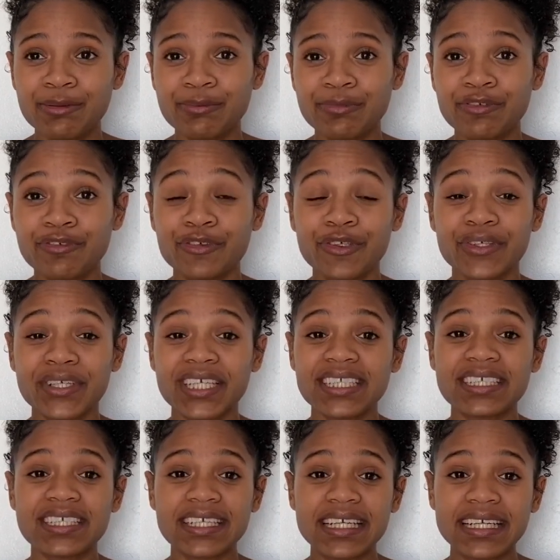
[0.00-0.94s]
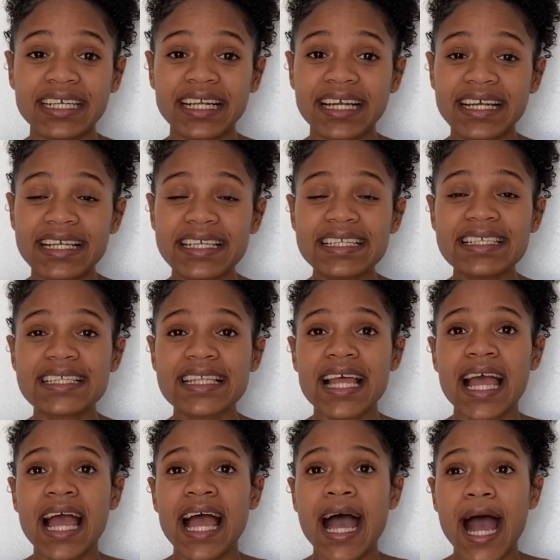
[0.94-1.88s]
before you get recognized.
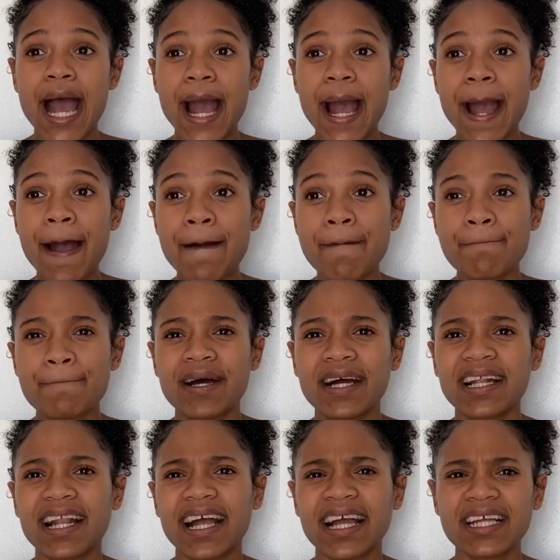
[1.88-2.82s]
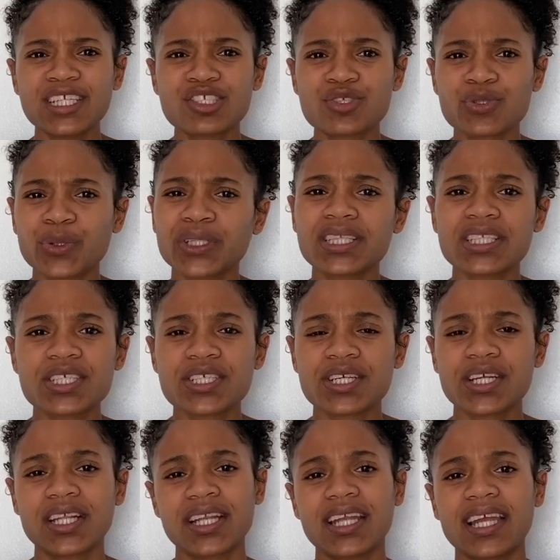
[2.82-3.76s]
But I enjoyed the
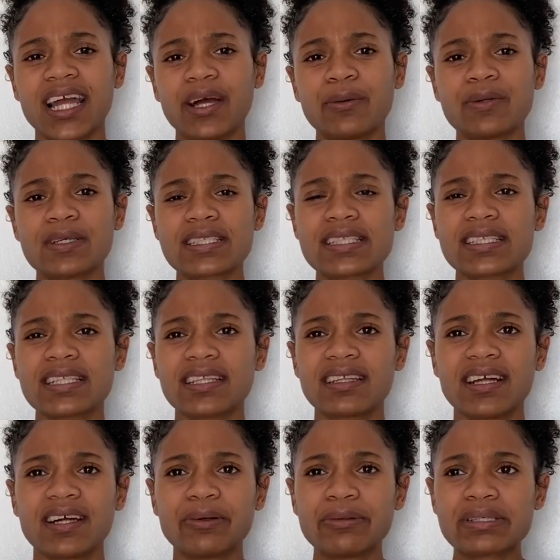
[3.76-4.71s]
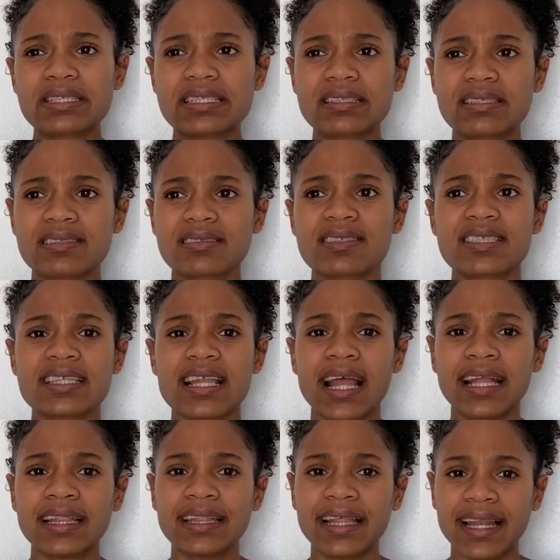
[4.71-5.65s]
journey. I wasn't
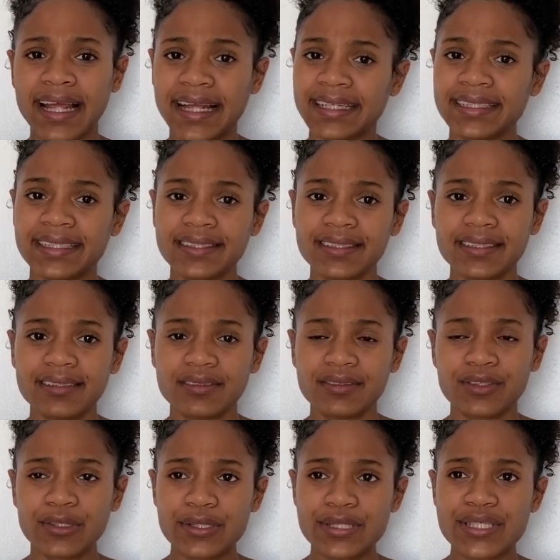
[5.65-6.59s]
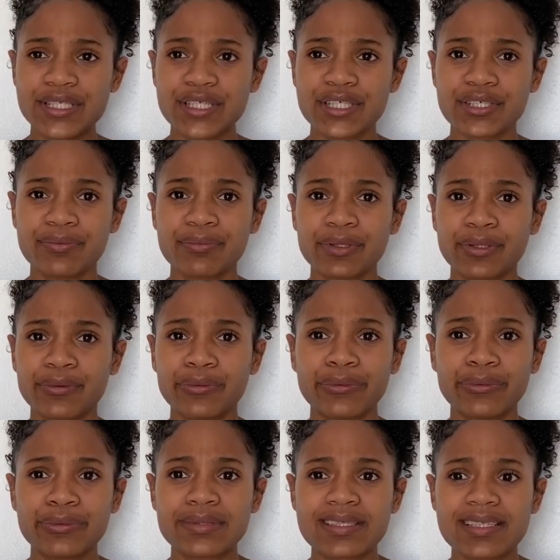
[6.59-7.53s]
sad that I did transition,
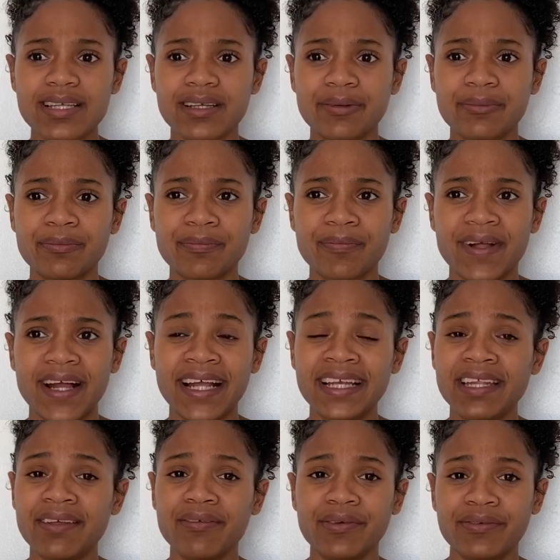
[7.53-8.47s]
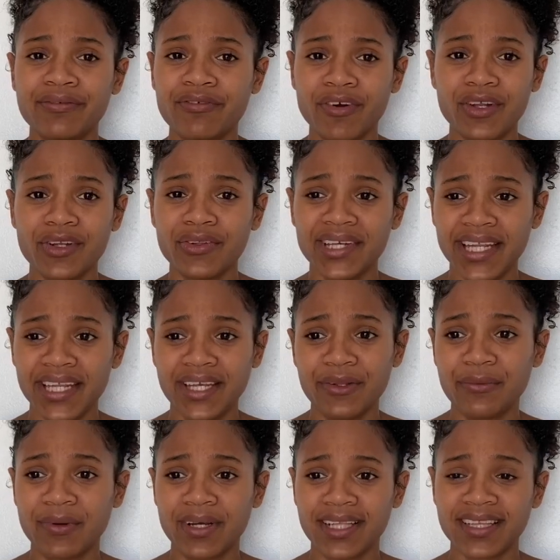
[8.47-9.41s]
because I never followed
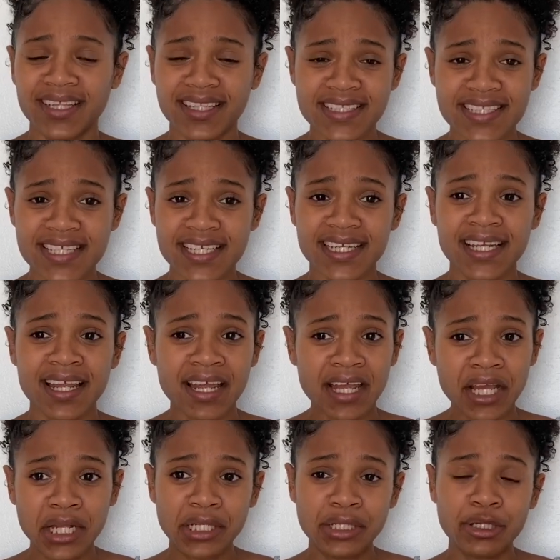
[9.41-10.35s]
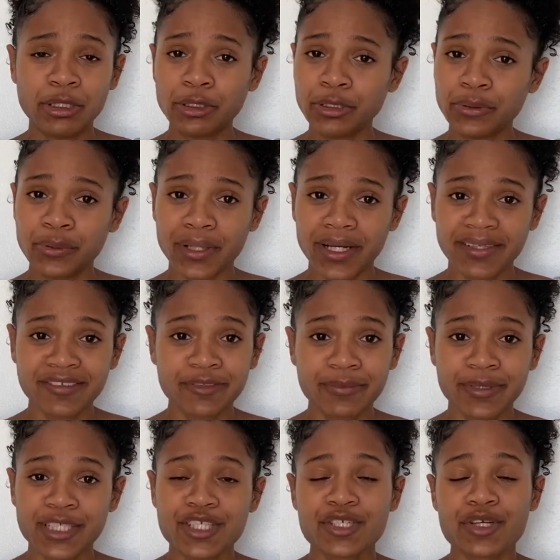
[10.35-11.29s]
anyone that said, no, you have to
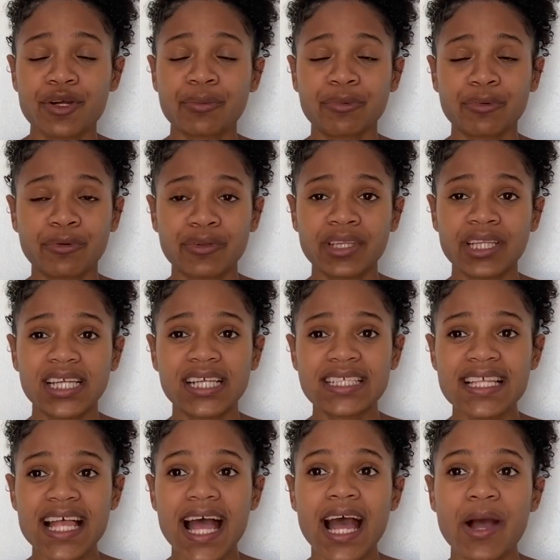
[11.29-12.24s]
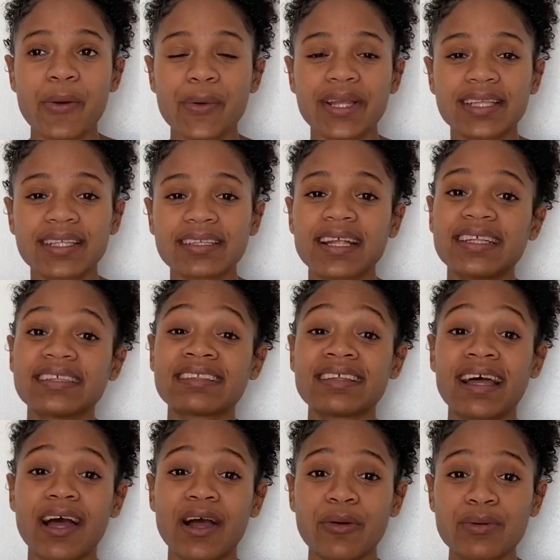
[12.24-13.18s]
big chop or things. I waited until
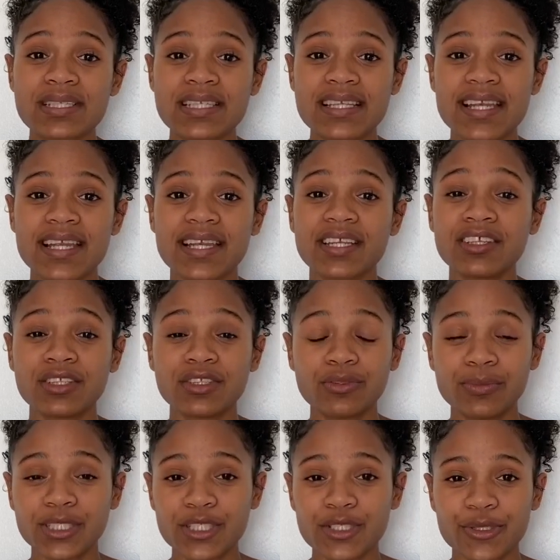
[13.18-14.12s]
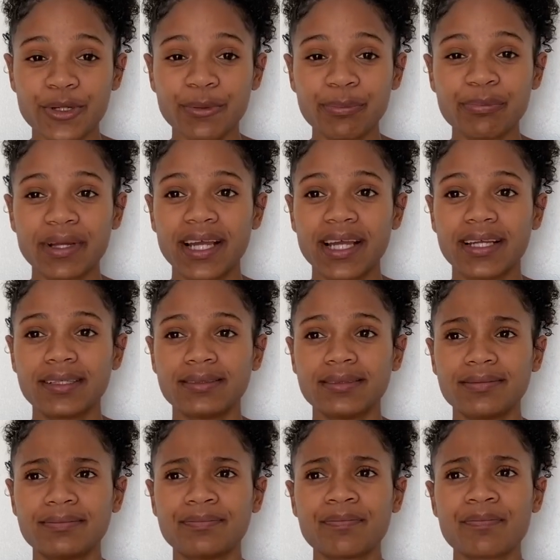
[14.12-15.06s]
I was ready to big chop,
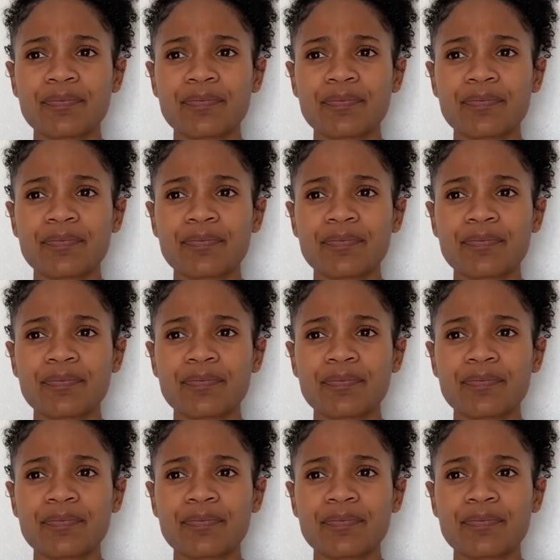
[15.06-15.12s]
and